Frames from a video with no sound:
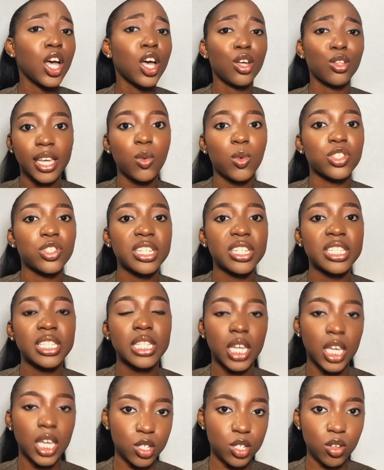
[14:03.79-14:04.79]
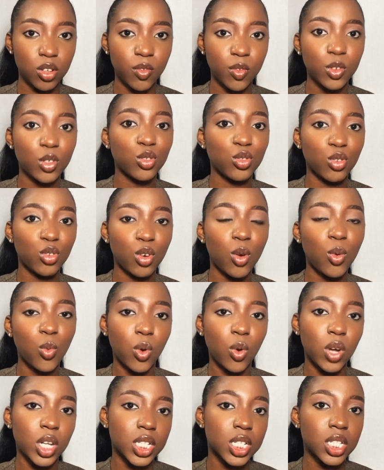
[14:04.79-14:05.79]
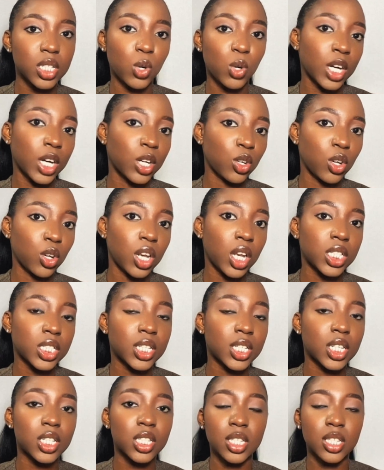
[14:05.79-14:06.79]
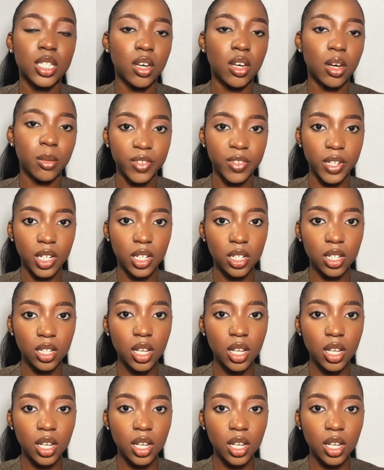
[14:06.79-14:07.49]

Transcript: It's just a case of not wanting to acknowledge that this is how I'm feeling.